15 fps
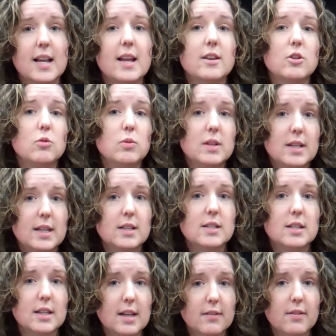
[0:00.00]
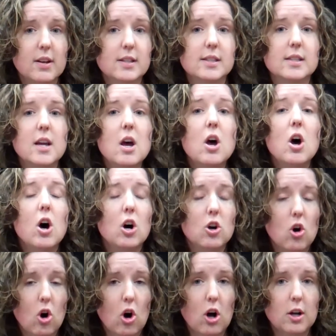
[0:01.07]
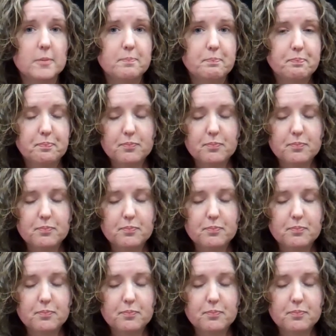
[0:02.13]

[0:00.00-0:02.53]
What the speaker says: and you would need to give us a call.